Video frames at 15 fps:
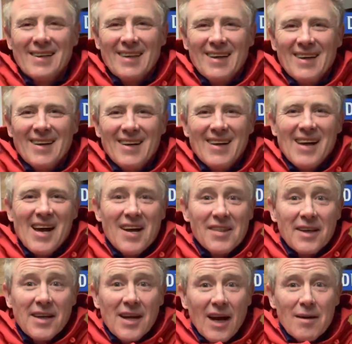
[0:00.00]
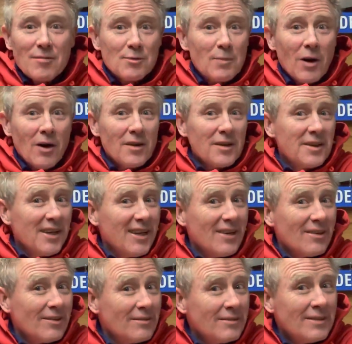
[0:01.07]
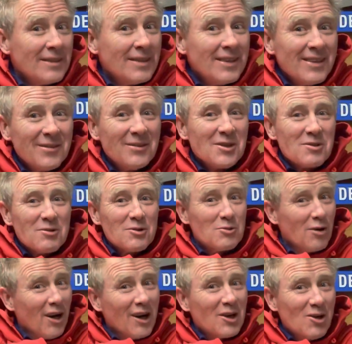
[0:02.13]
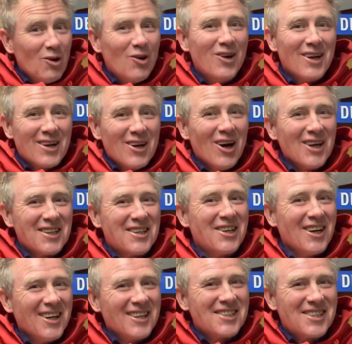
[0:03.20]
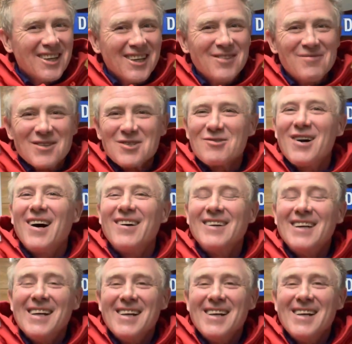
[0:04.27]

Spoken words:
And they came as part of the deal, which was quite cool. I got it dirt cheap as well.